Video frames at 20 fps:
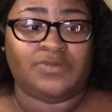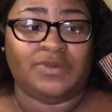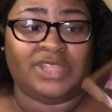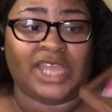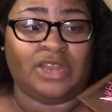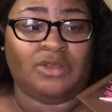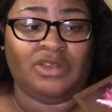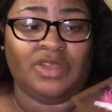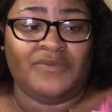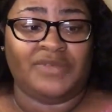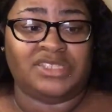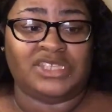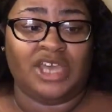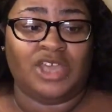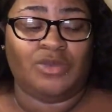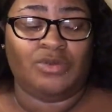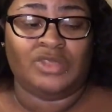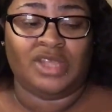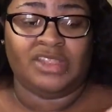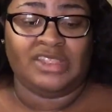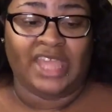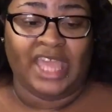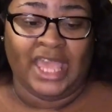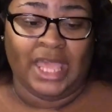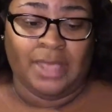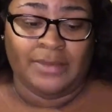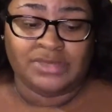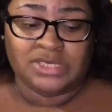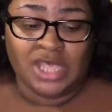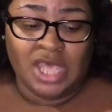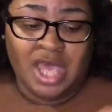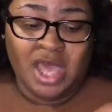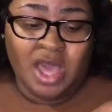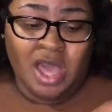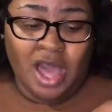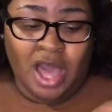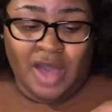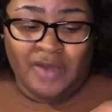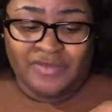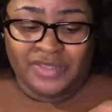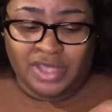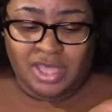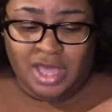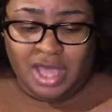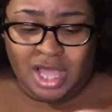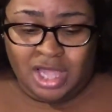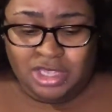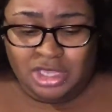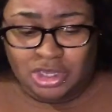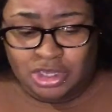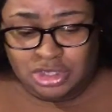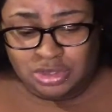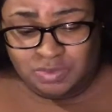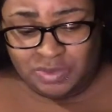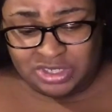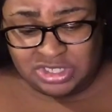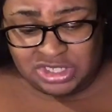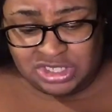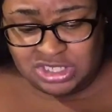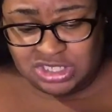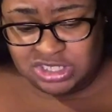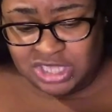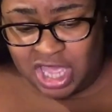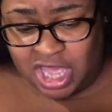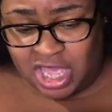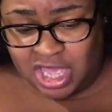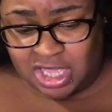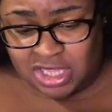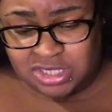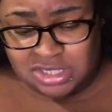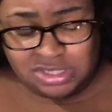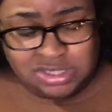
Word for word: but they don't even tell you the names of the colors, which sucks.